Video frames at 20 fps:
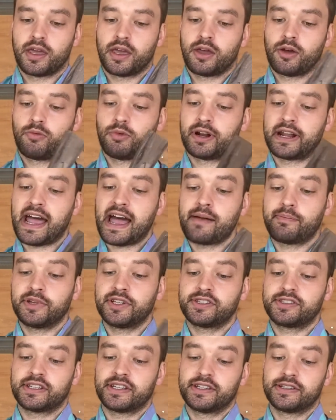What
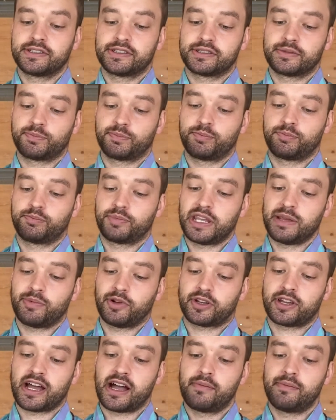happens is people
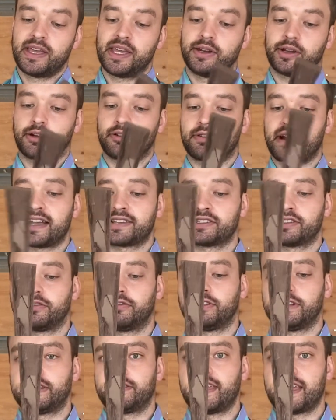come in
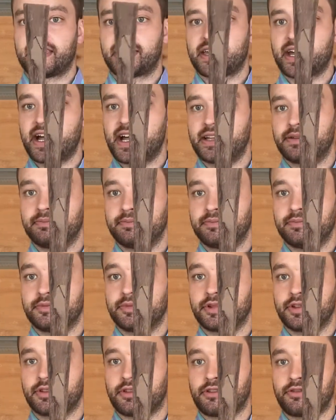aggressively, they cut
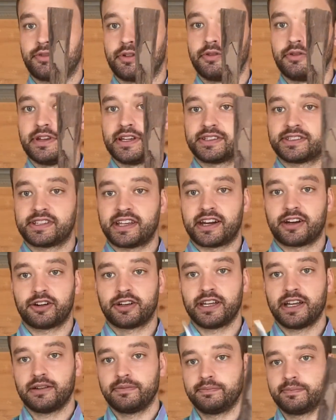through this
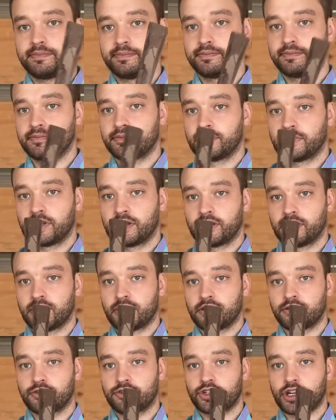area,
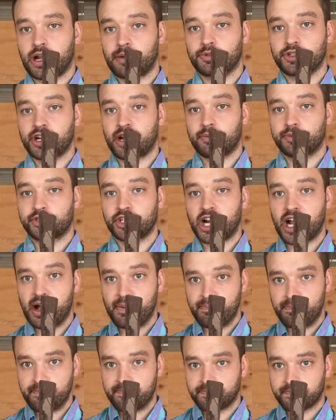chop, chop,
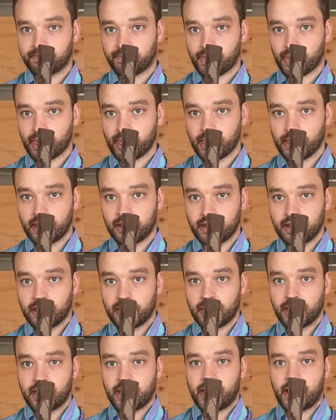chop.
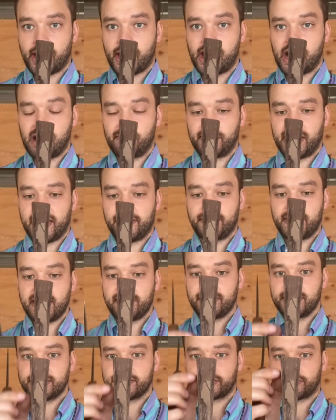And then
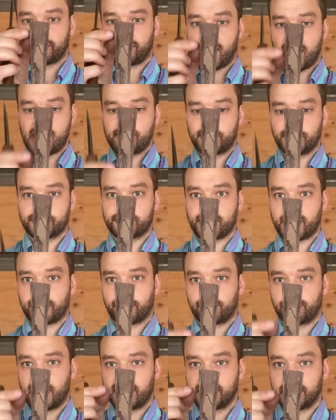these fibers that are
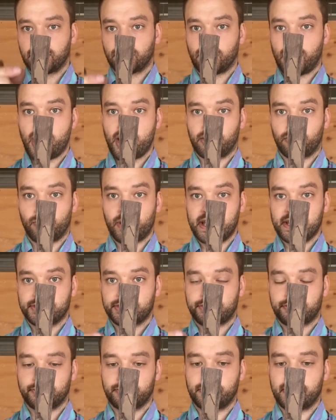running long ways
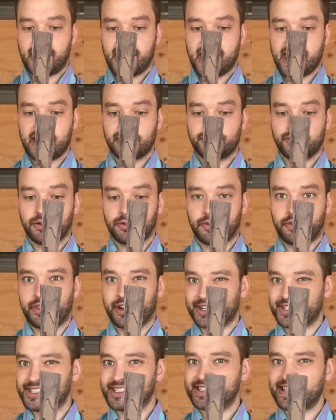through the handle, they're
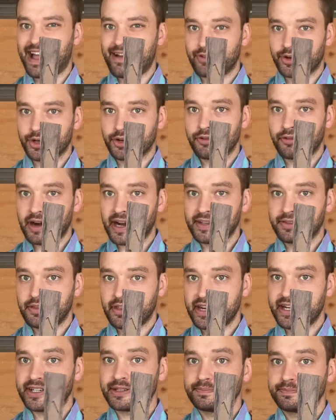severed right
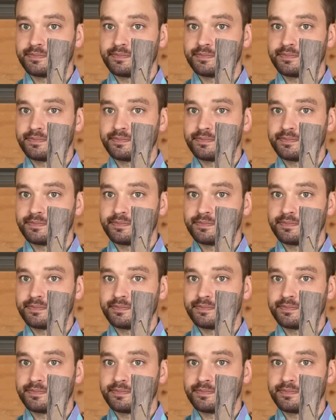there